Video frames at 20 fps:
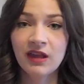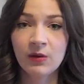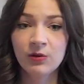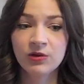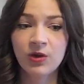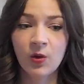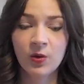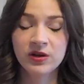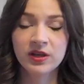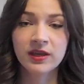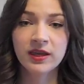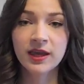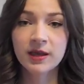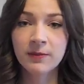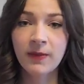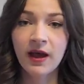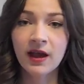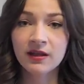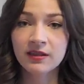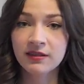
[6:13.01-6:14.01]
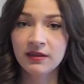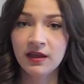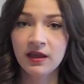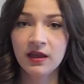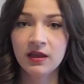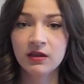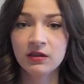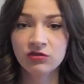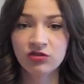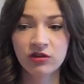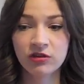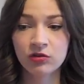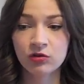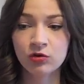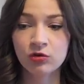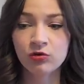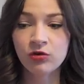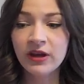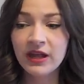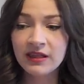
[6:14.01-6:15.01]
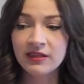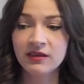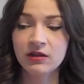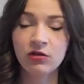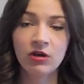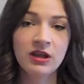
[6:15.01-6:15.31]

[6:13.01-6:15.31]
I would go into kickboxing, just crazy,